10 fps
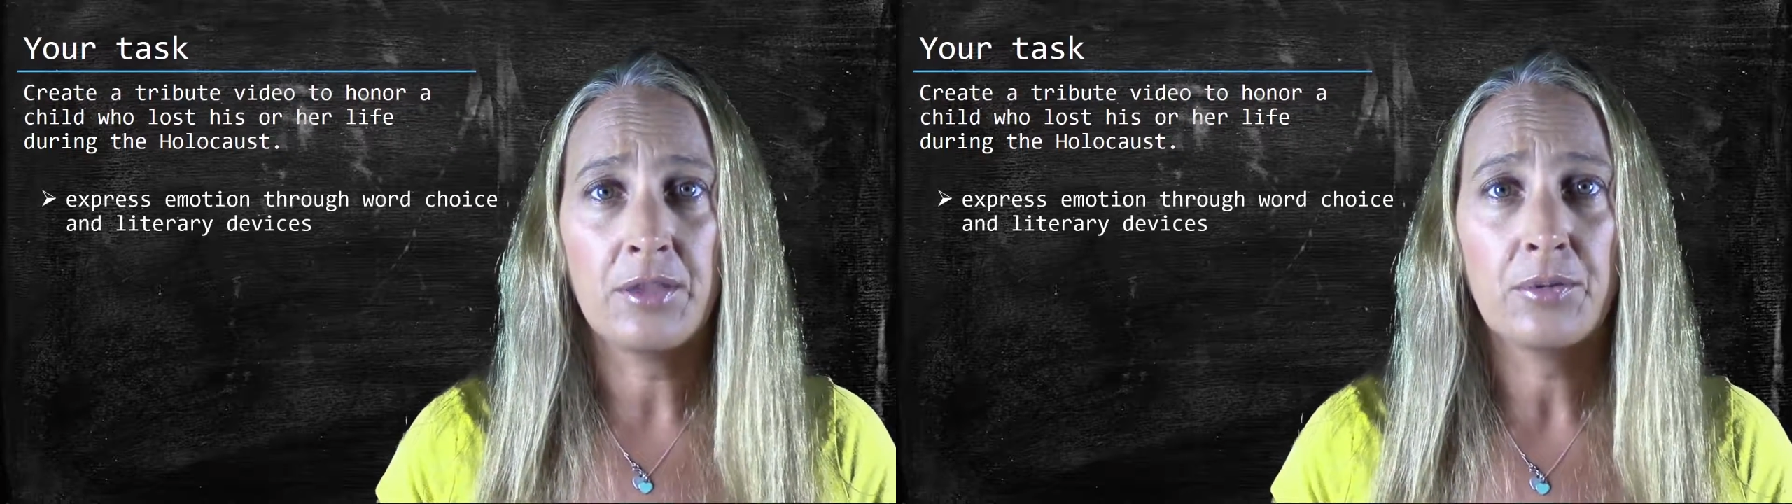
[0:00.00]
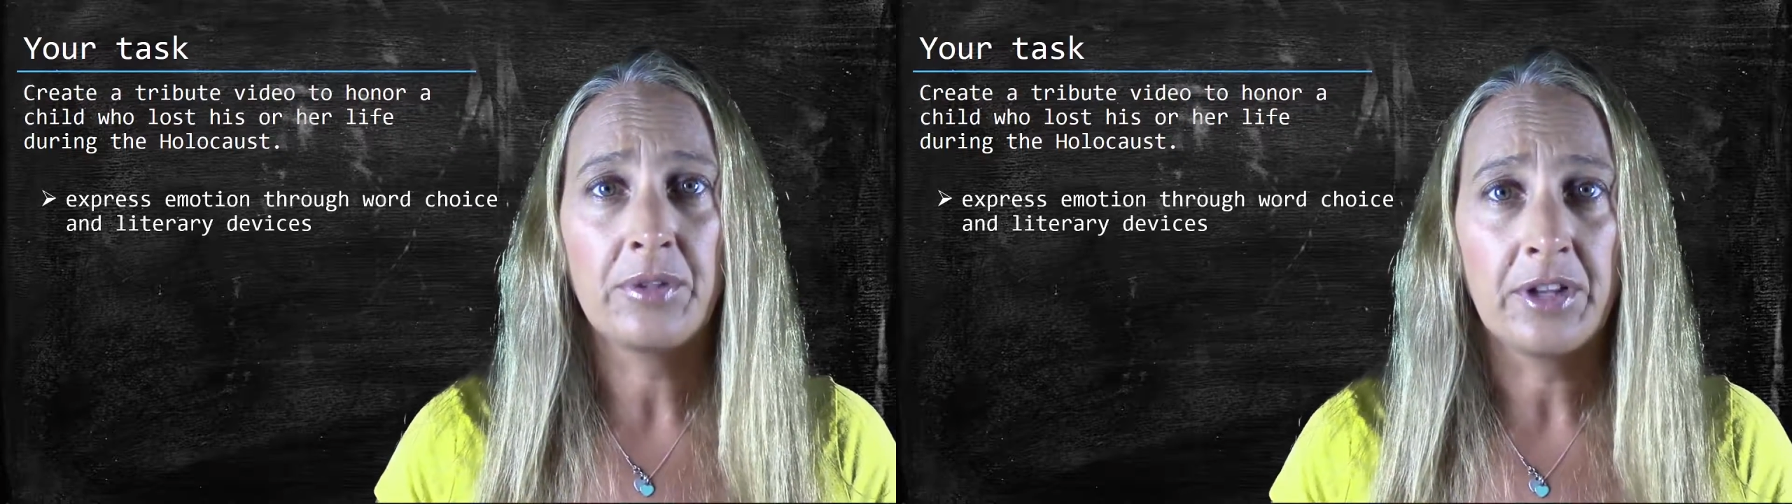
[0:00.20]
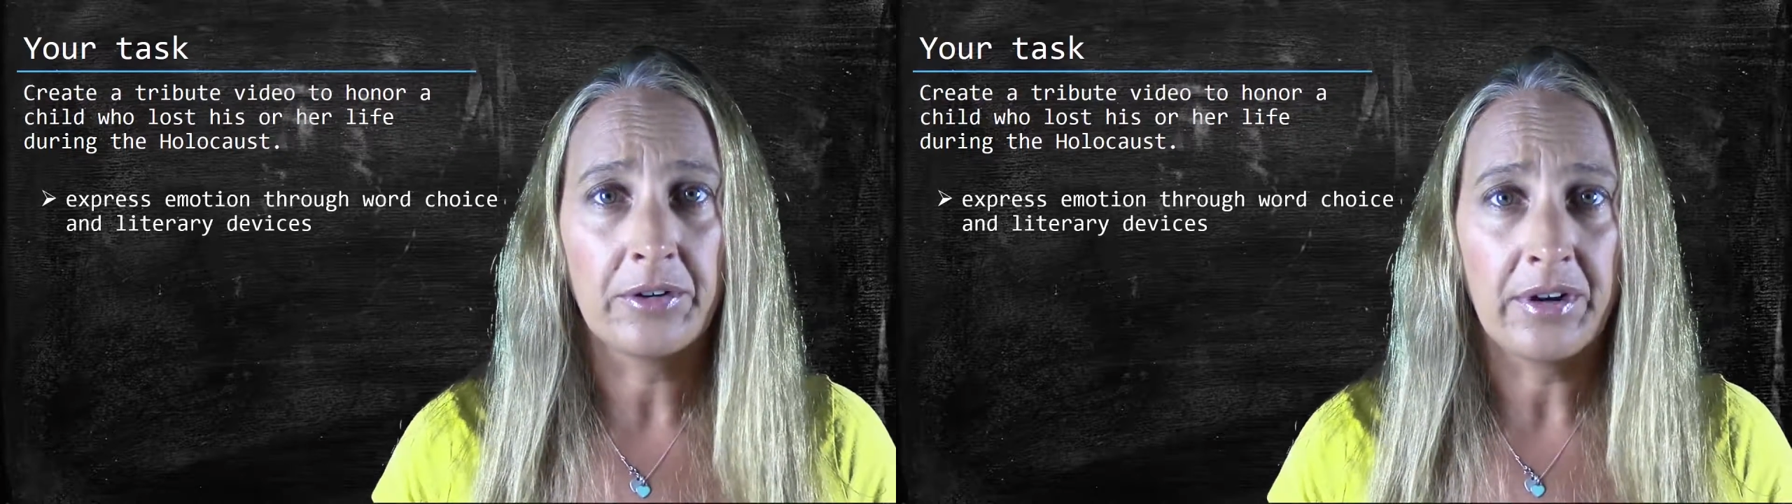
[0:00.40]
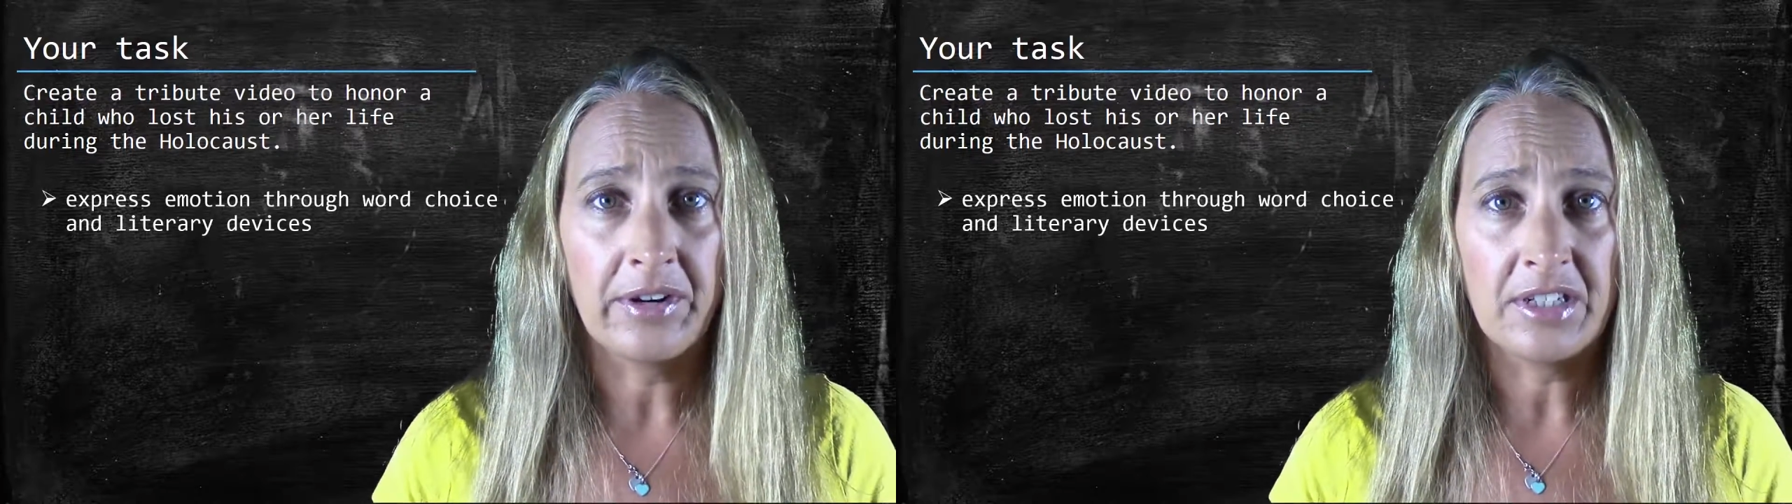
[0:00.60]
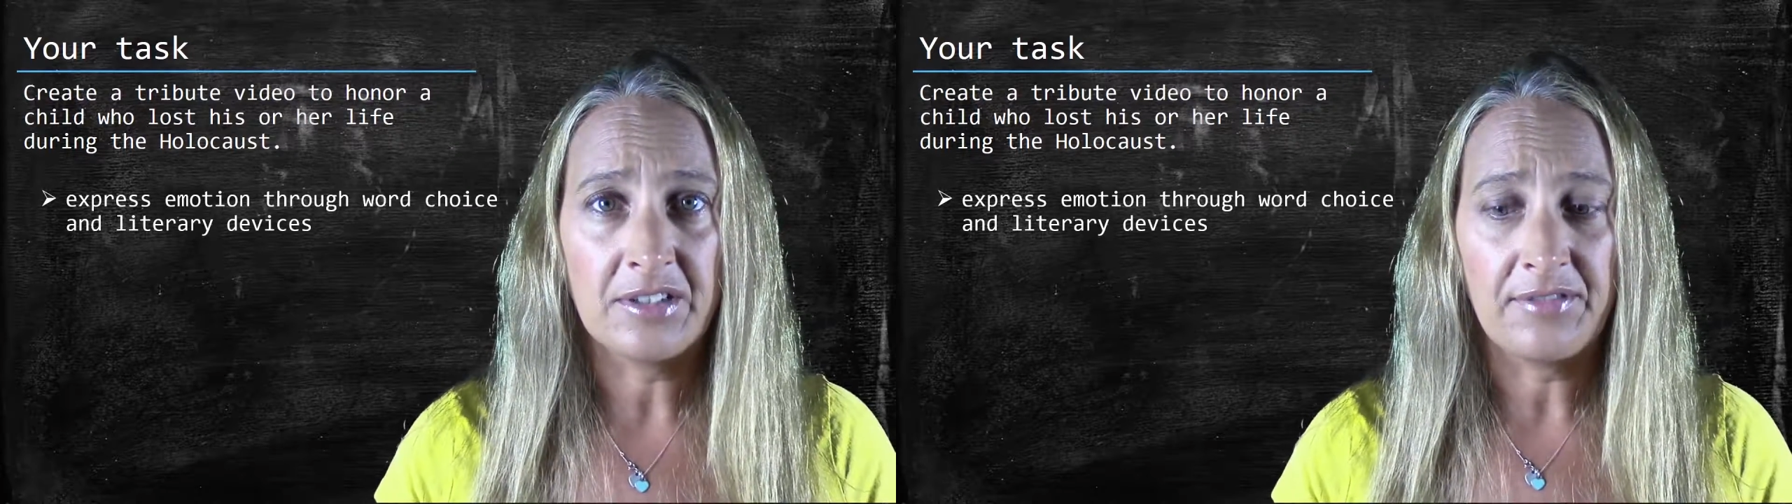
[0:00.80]
through
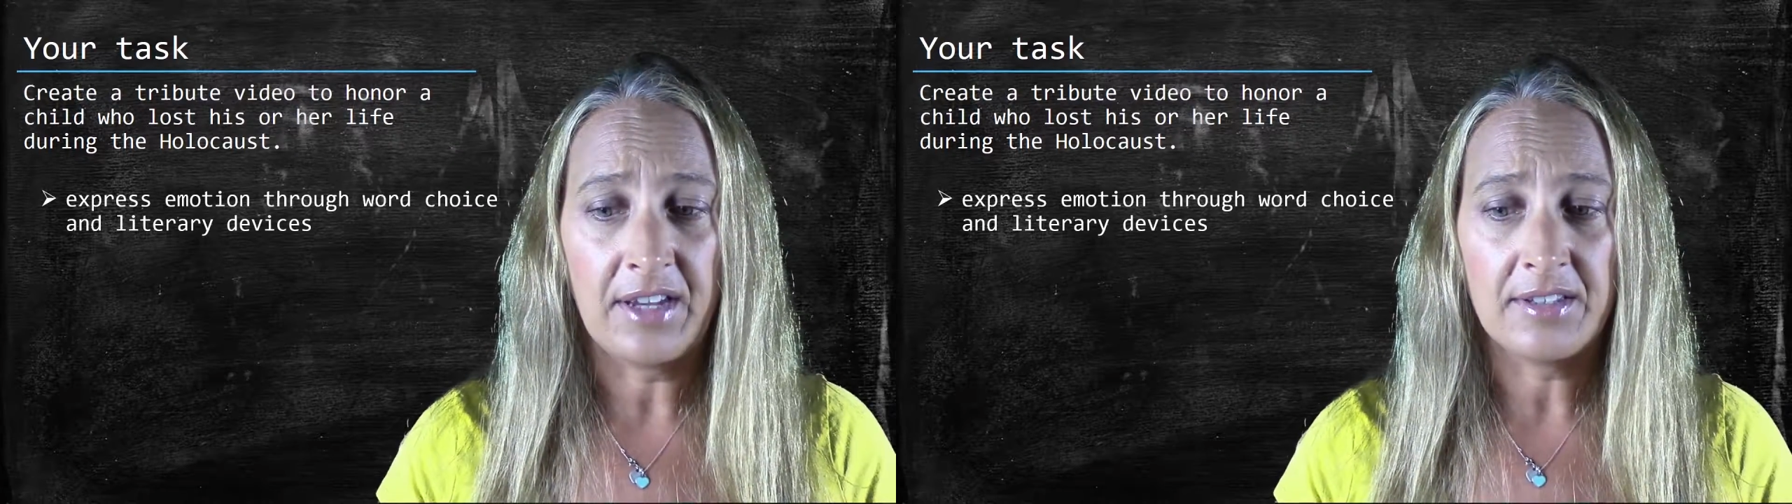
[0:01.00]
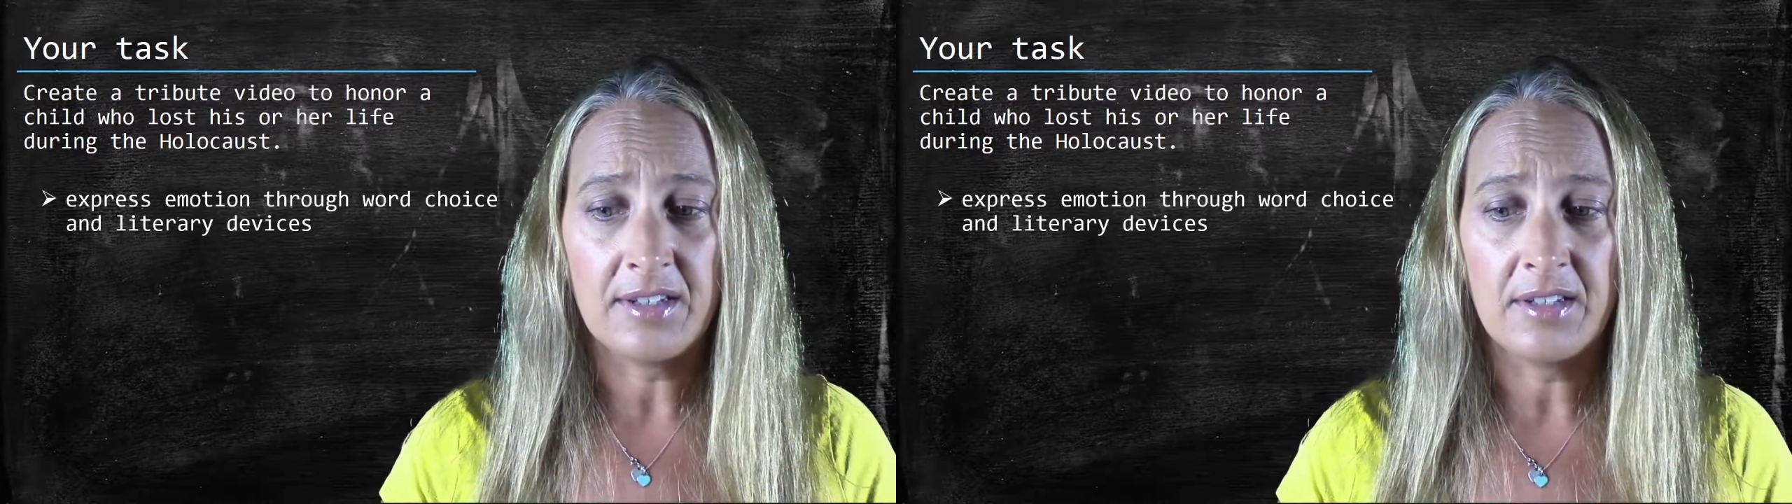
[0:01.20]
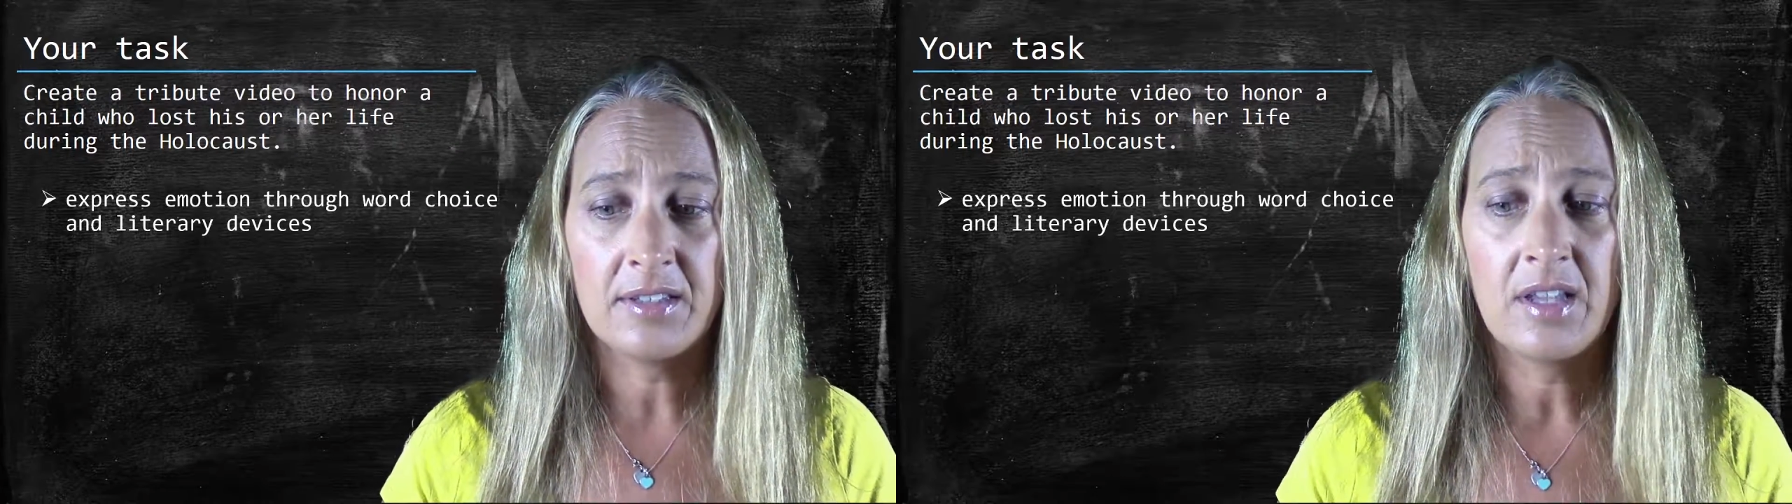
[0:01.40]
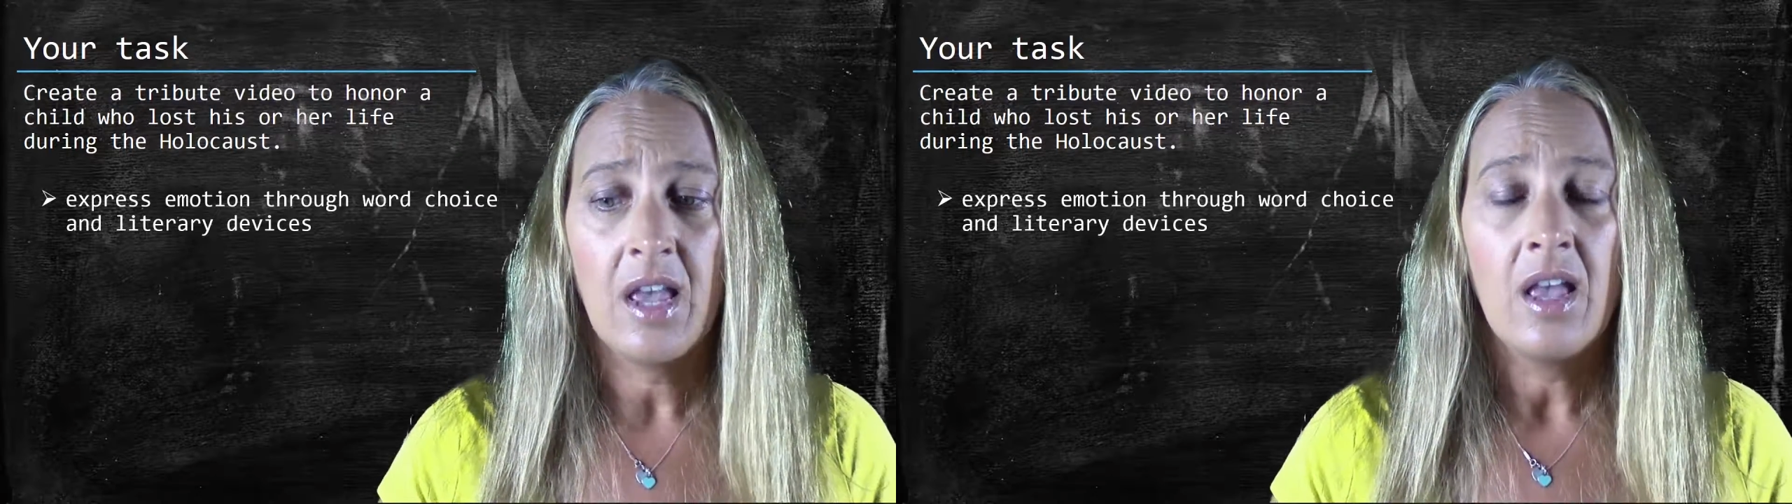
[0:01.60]
literary devices.